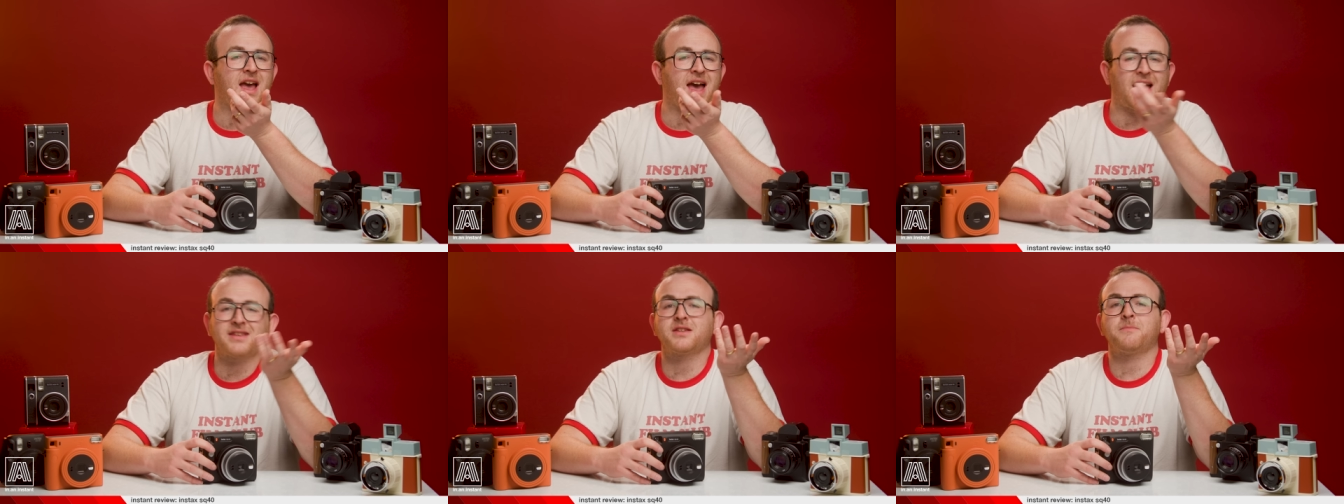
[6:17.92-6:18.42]

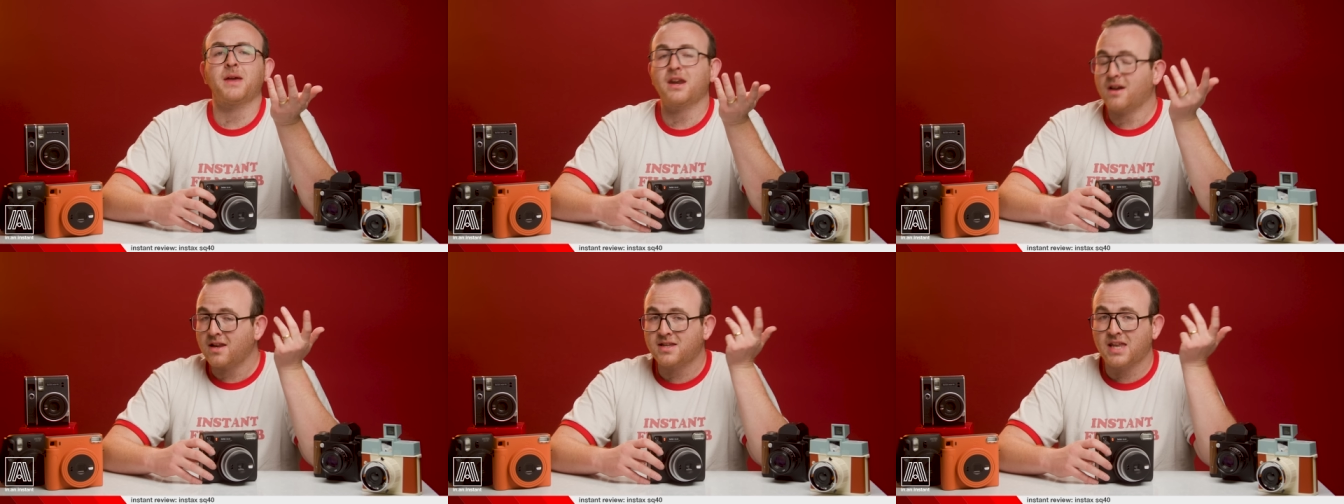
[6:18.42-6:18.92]
hasn't made
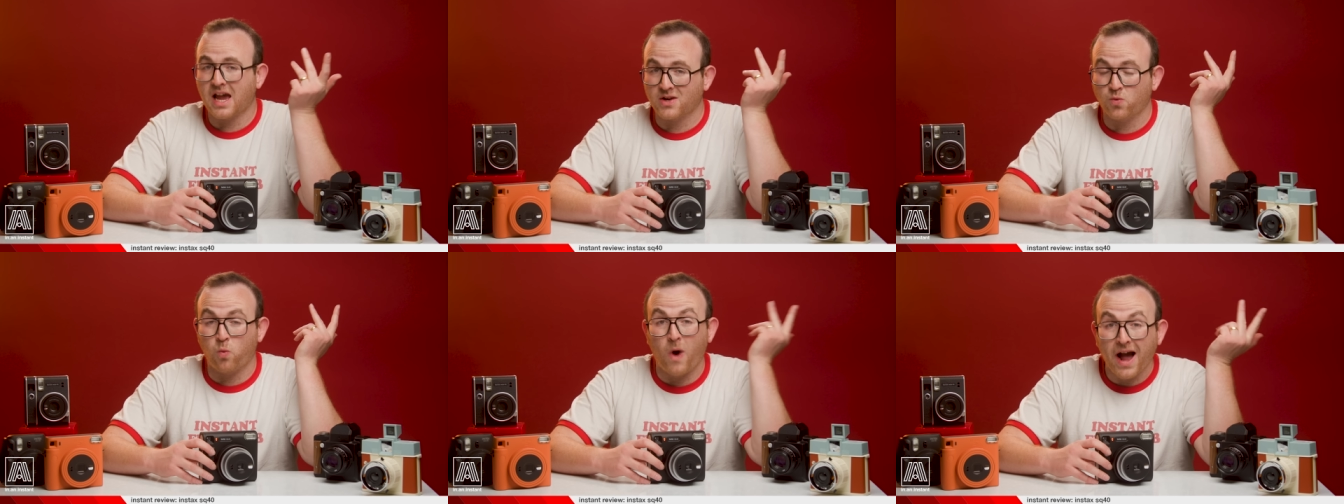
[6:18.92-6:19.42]
an
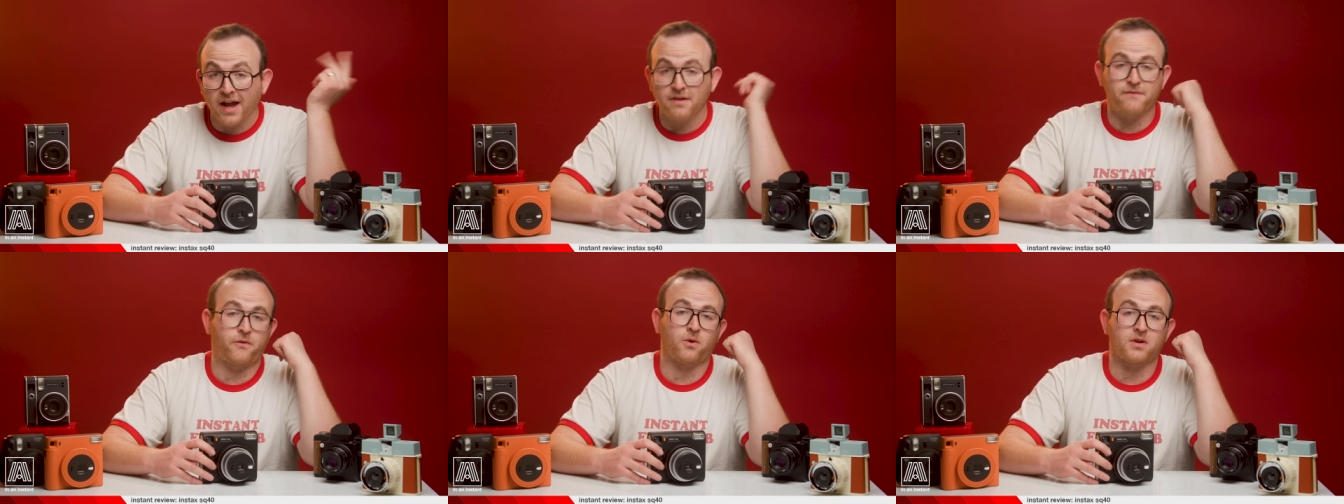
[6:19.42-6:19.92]
Instax wide
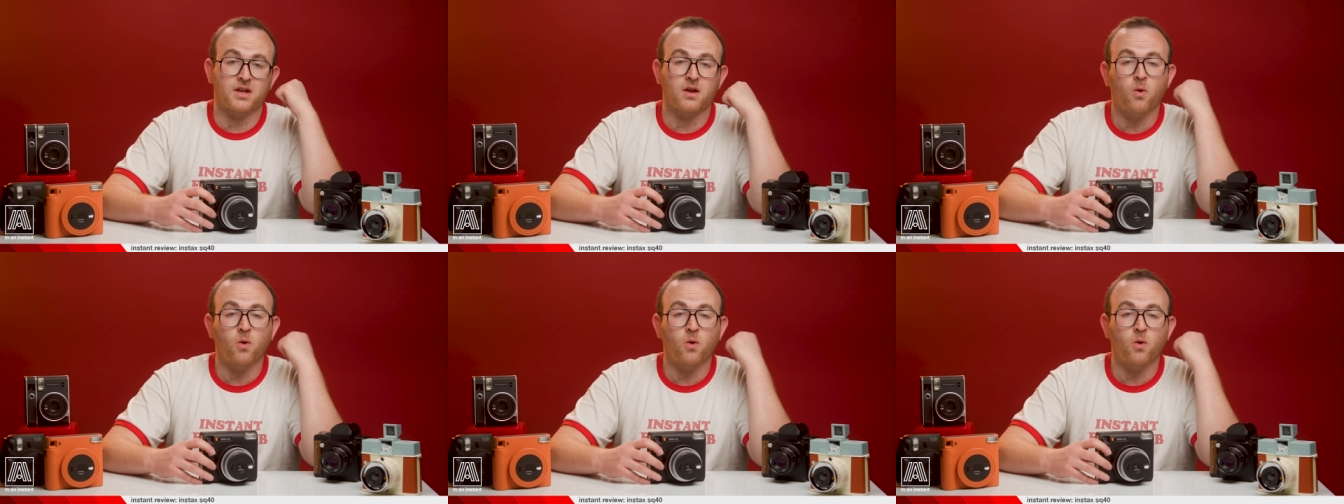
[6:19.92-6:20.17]
40.